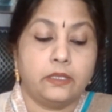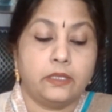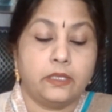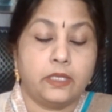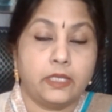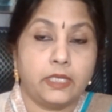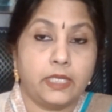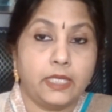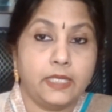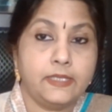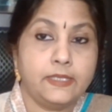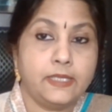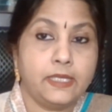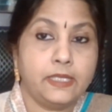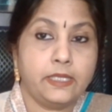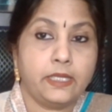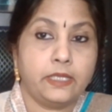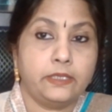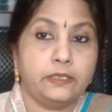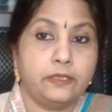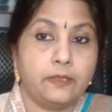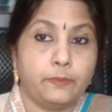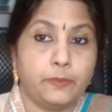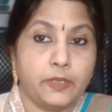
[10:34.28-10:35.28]
The reason
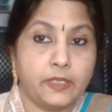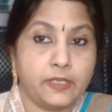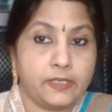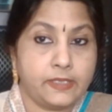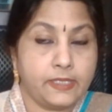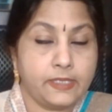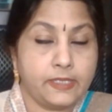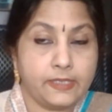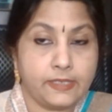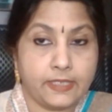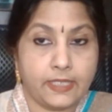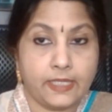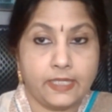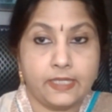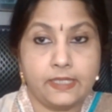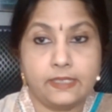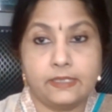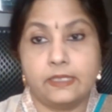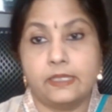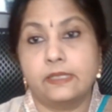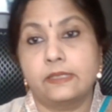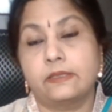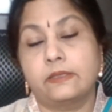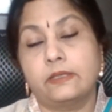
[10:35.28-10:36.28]
that the person
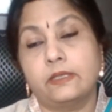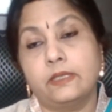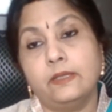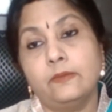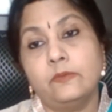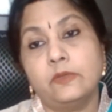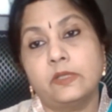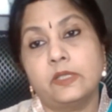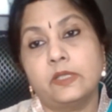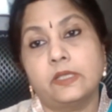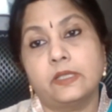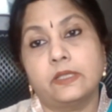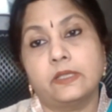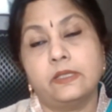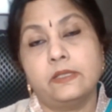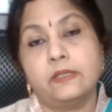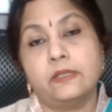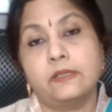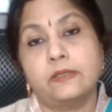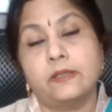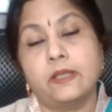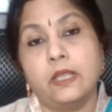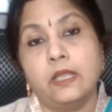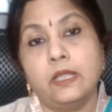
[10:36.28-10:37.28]
sees these dreams
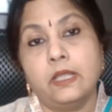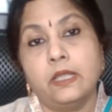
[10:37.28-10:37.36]
is